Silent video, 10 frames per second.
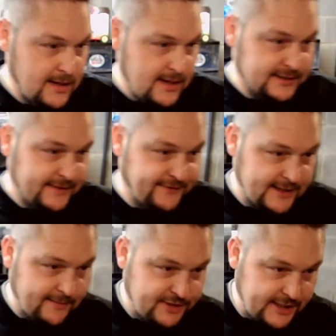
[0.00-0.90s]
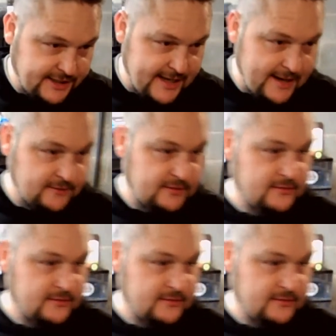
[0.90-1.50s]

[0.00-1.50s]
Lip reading: I'll definitely come check you out.